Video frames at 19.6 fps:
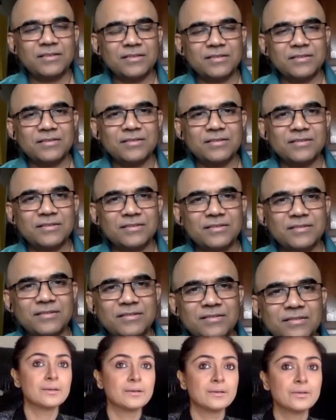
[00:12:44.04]

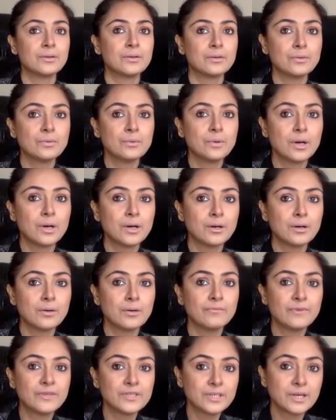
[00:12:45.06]
And, you know,
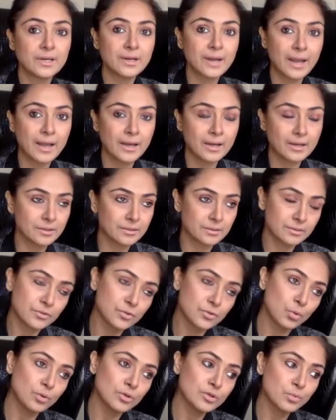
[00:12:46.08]
which are
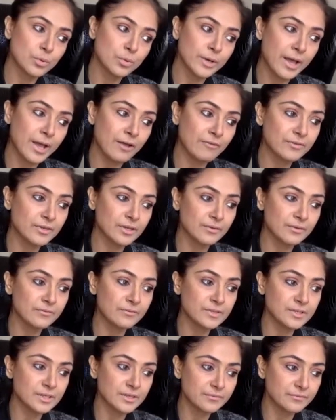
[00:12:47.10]
roles what I have done,
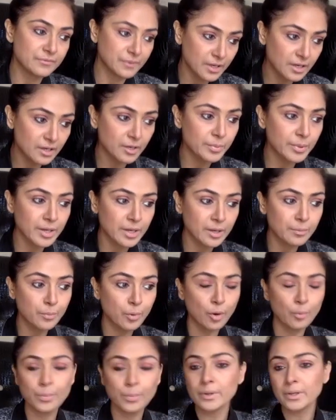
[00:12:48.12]
which have really become
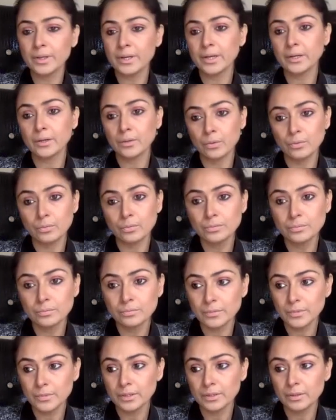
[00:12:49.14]
popular and
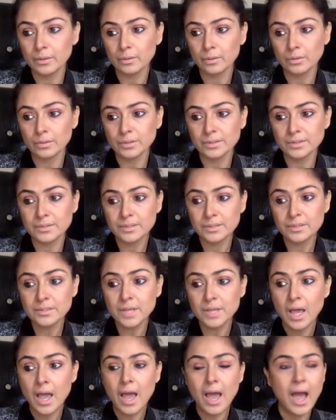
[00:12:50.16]
known in the audiences,
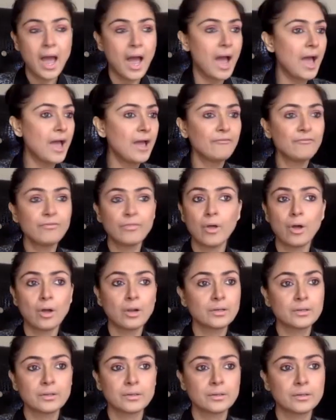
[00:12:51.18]
I have
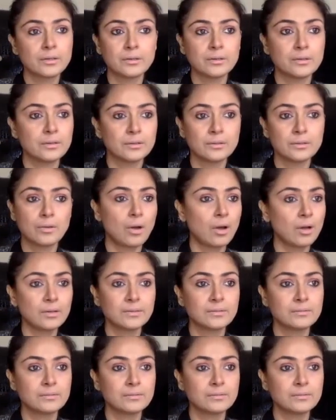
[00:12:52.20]
not thought